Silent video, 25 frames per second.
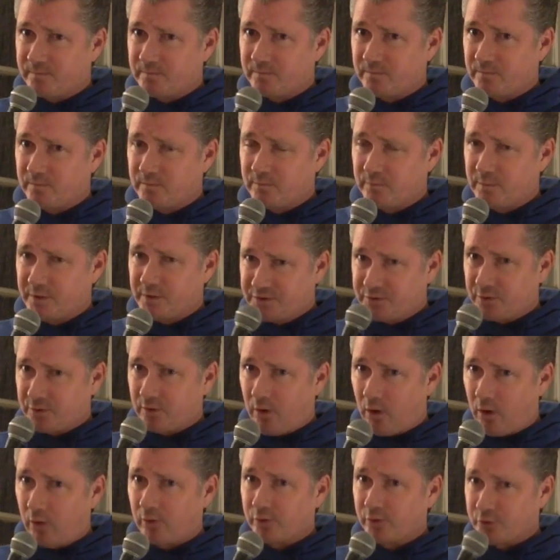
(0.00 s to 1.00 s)
from
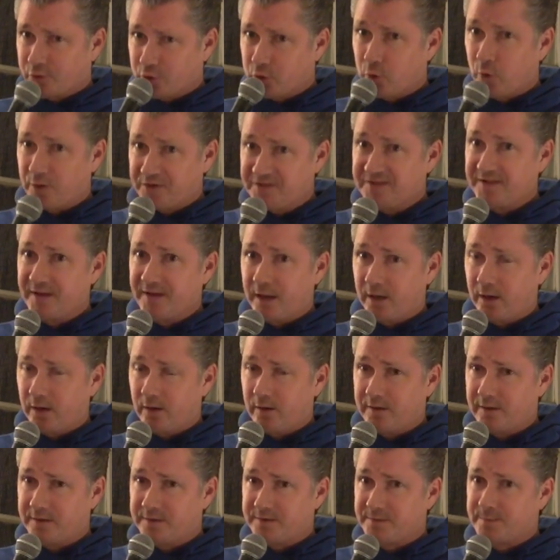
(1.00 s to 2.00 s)
Mr. Arnold
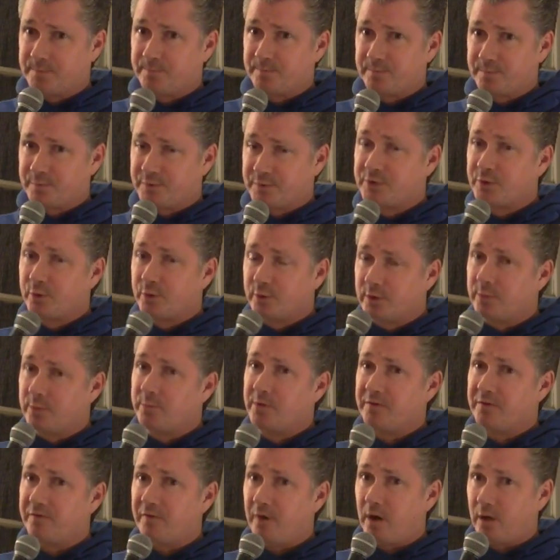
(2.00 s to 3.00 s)
Schwarzenegger, his
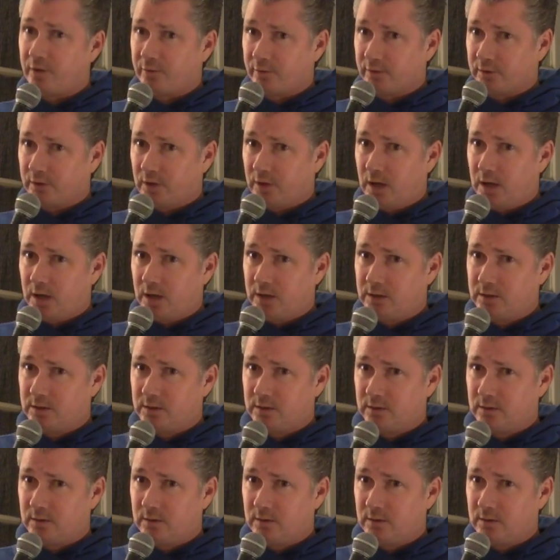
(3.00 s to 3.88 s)
soon-to-be father-in-law?